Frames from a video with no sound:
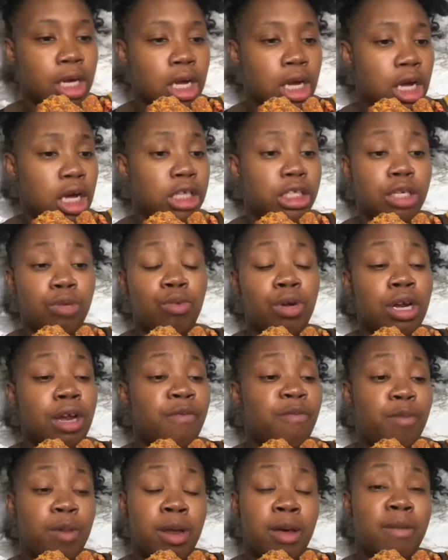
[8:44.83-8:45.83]
because he wouldn't
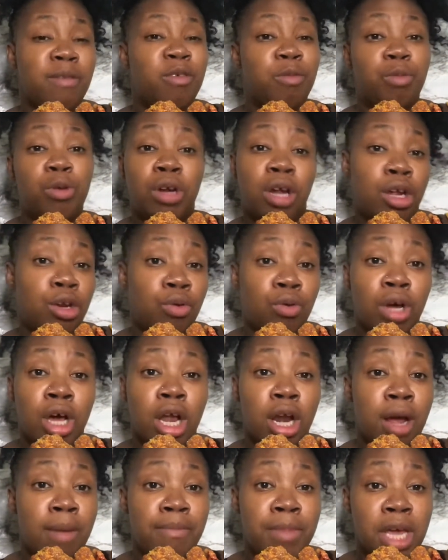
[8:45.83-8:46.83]
have been able to put out no gun
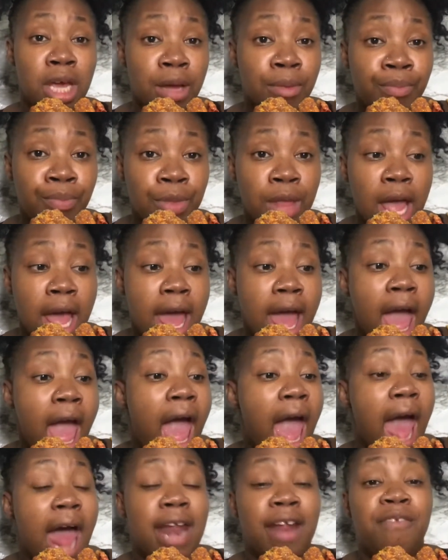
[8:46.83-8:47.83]
on me.
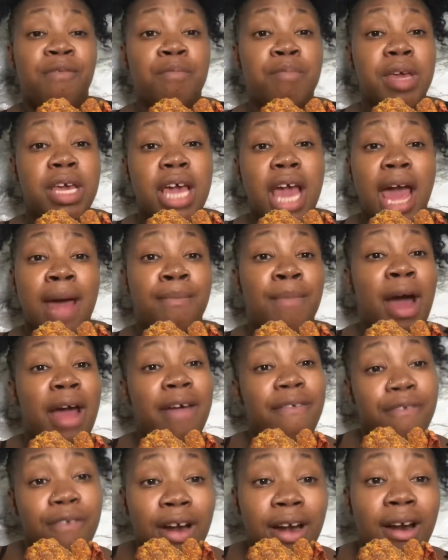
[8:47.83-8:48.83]
And if me and my
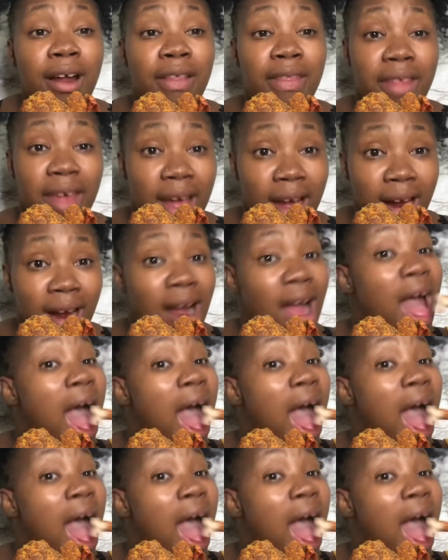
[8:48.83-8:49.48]
friend are there,